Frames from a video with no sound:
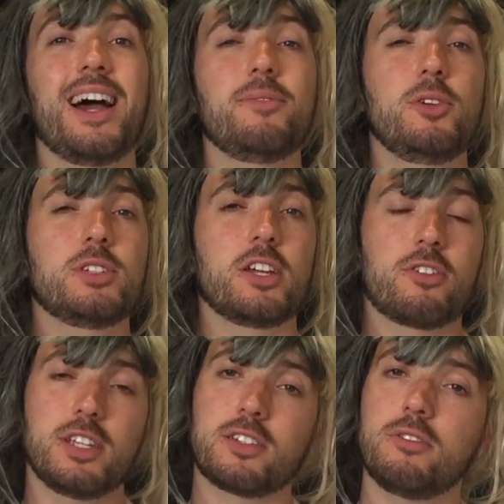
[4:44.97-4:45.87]
I'm using
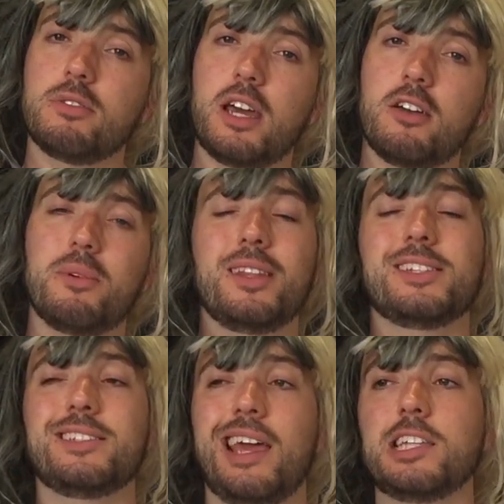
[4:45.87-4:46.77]
Crisco now I'm in
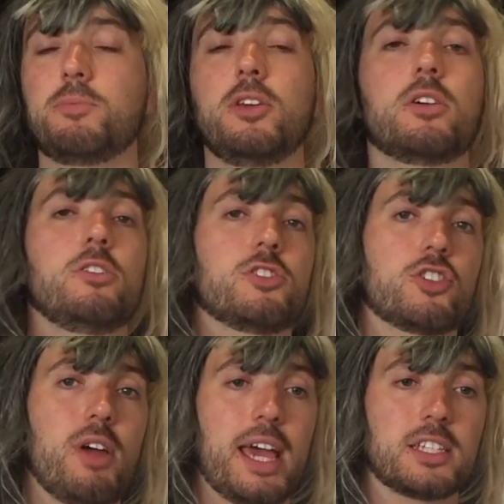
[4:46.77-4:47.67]
the States, but you can use
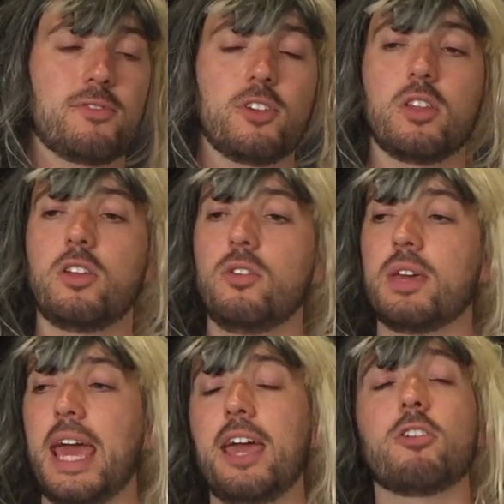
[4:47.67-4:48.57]
Trex if you're in
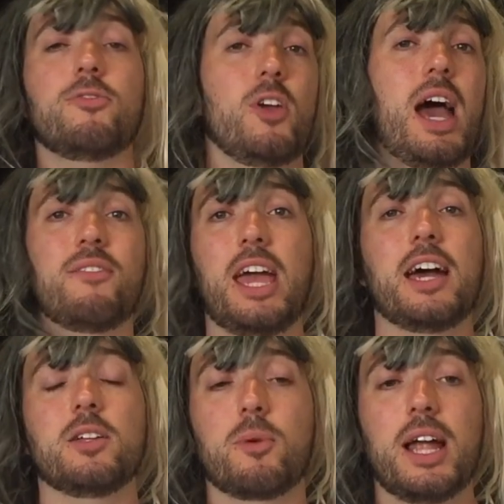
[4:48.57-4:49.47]
the UK or if you have it
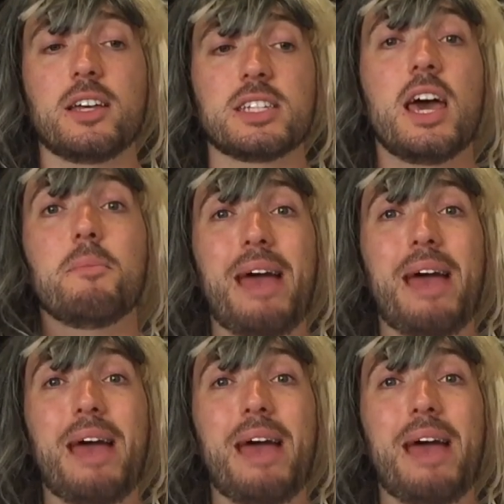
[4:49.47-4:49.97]
anywhere else.